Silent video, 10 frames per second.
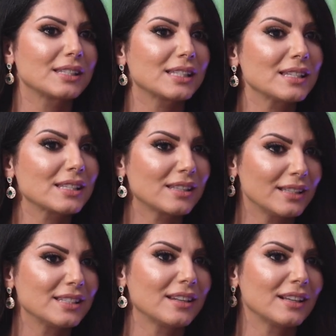Since
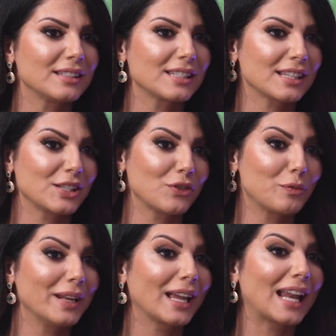1996, you've
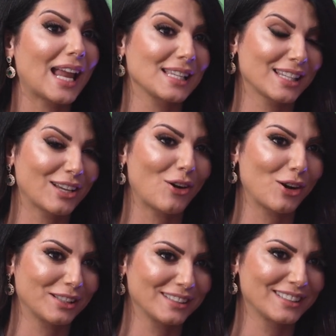been a classical
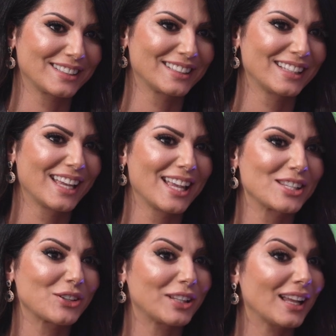artist.
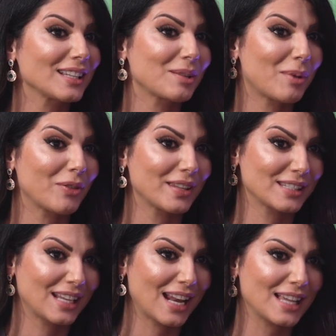So tell us about this
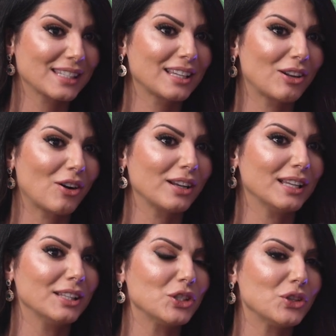classical art,
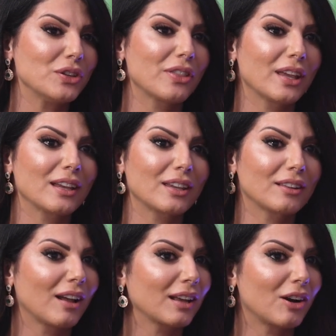and do you think,
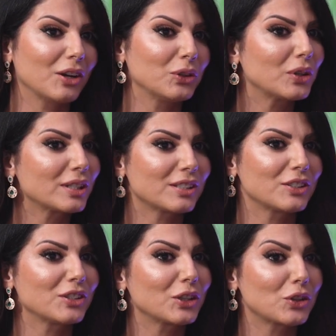like, are you
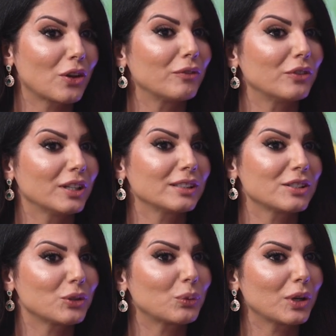considering to convert
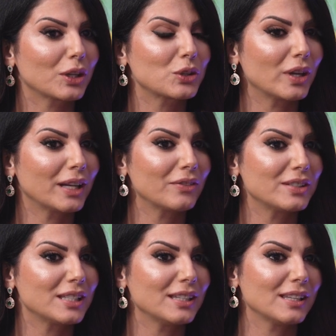your work to
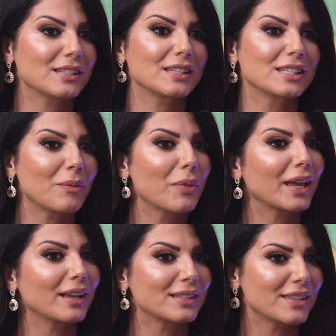NFT? Is it
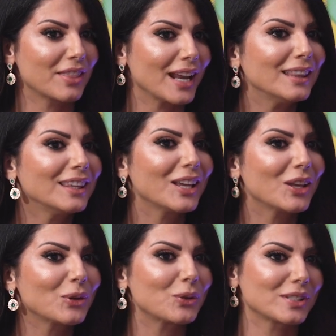something that's threatening
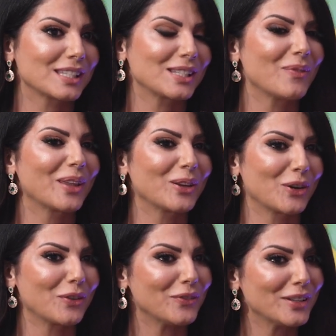you? Is it something you're
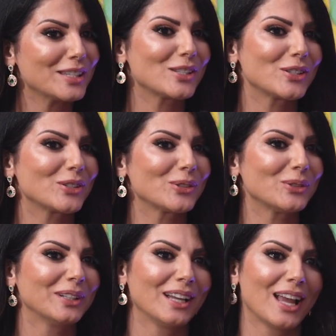convinced to do?